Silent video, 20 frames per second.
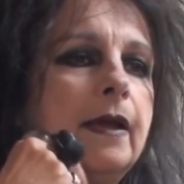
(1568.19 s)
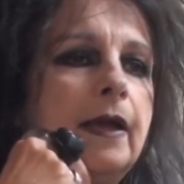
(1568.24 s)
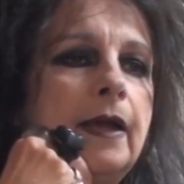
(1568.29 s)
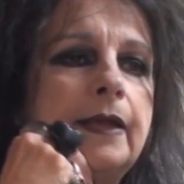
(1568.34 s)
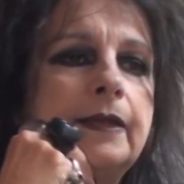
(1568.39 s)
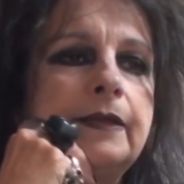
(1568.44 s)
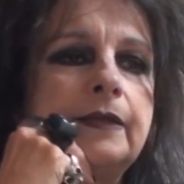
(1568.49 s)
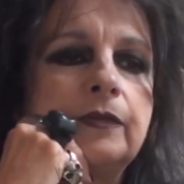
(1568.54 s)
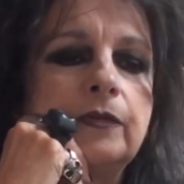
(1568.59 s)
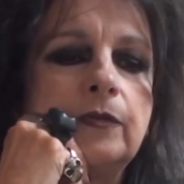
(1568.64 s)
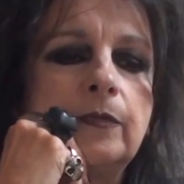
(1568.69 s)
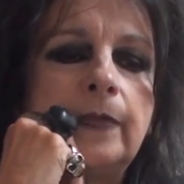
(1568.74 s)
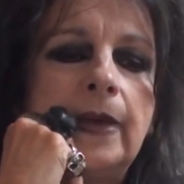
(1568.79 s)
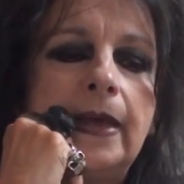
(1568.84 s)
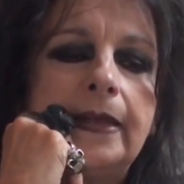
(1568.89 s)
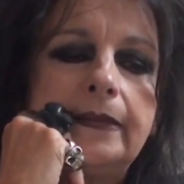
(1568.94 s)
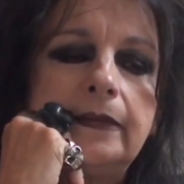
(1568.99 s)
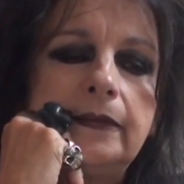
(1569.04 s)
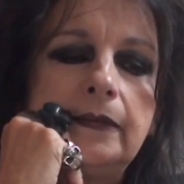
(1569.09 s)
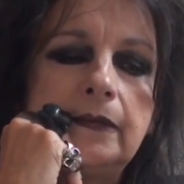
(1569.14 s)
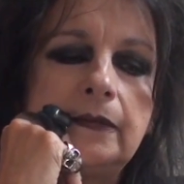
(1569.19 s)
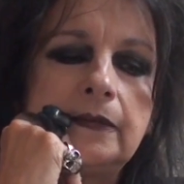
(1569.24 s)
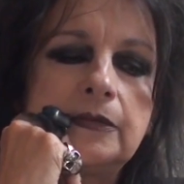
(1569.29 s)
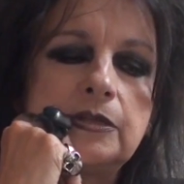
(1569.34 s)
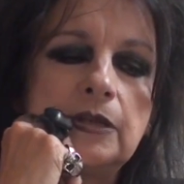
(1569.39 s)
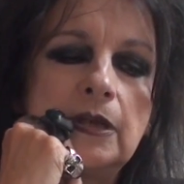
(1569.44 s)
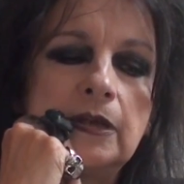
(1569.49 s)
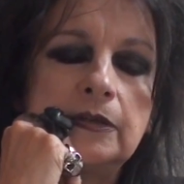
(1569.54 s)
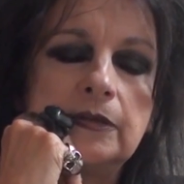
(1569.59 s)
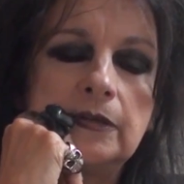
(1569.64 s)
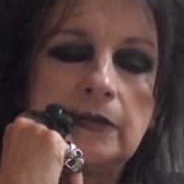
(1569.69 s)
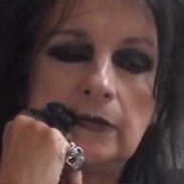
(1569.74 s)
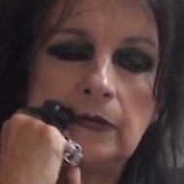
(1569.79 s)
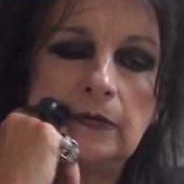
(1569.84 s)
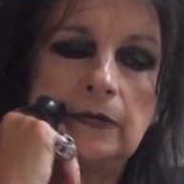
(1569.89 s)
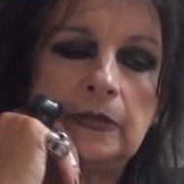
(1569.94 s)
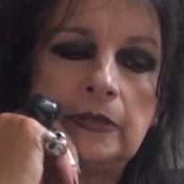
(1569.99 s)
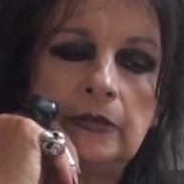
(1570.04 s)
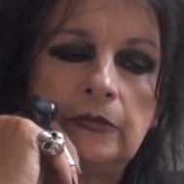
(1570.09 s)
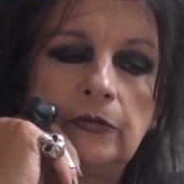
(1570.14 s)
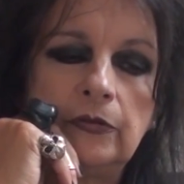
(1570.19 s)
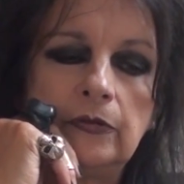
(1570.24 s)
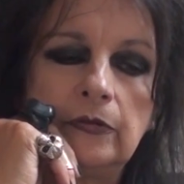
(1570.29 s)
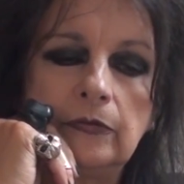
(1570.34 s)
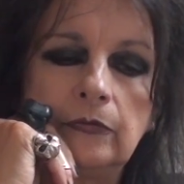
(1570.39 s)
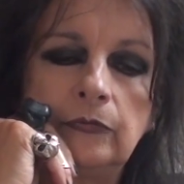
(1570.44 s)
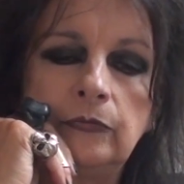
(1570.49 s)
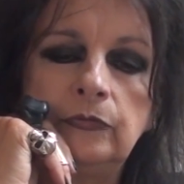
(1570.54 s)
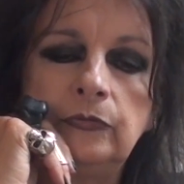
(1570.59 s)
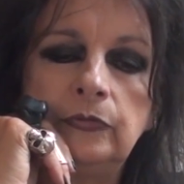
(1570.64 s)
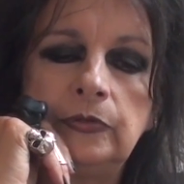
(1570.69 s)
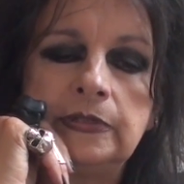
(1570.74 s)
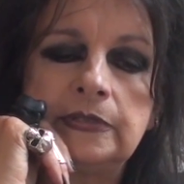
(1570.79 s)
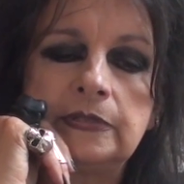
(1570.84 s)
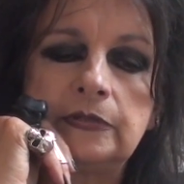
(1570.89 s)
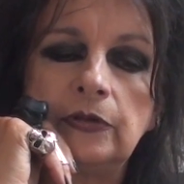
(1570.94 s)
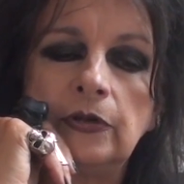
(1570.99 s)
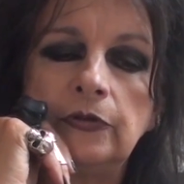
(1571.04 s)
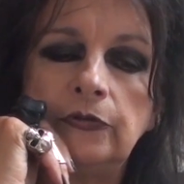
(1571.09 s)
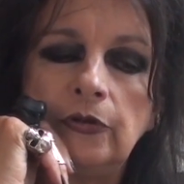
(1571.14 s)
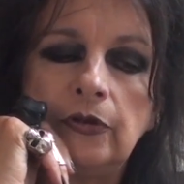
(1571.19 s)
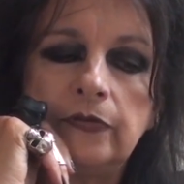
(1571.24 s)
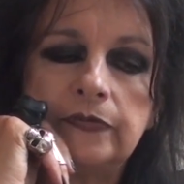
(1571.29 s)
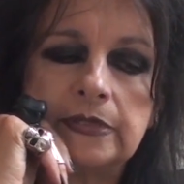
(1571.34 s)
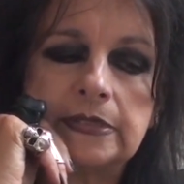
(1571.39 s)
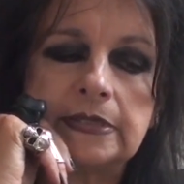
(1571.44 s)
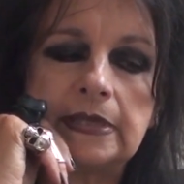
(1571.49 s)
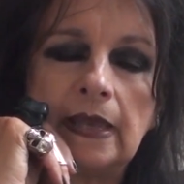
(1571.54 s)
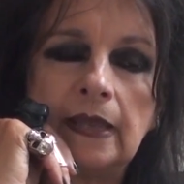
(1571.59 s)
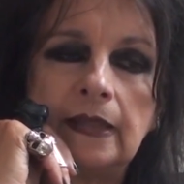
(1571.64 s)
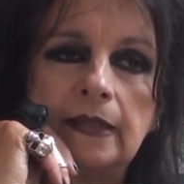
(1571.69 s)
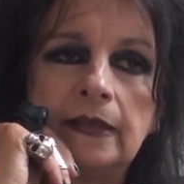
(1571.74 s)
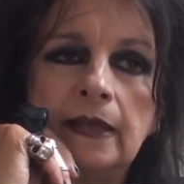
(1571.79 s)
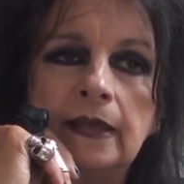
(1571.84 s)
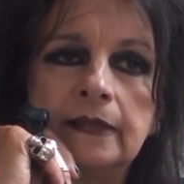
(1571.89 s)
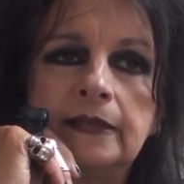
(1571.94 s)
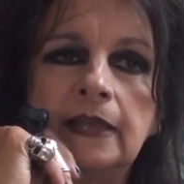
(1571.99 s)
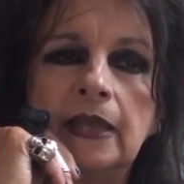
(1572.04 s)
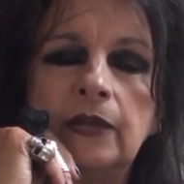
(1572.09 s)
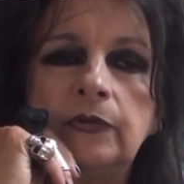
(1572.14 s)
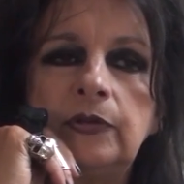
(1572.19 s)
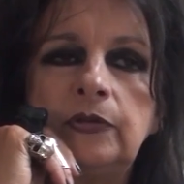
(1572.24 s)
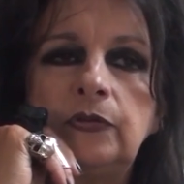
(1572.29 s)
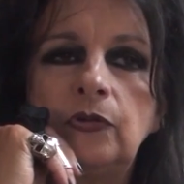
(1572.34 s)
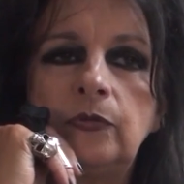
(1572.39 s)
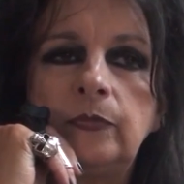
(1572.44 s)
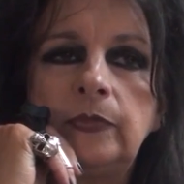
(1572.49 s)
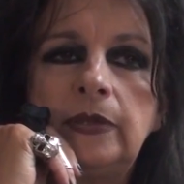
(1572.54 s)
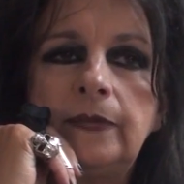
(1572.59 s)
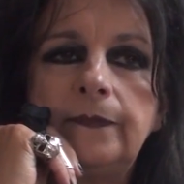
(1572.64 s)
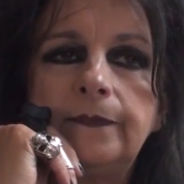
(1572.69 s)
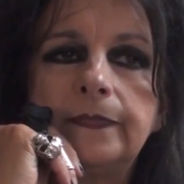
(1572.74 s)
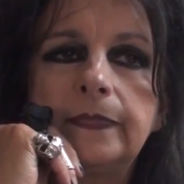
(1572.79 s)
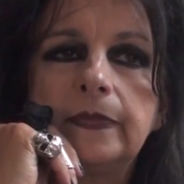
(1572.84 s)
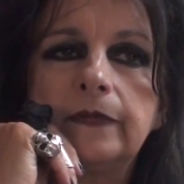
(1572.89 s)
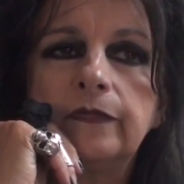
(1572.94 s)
and the man in charge, who is the owner of this art gallery, told me,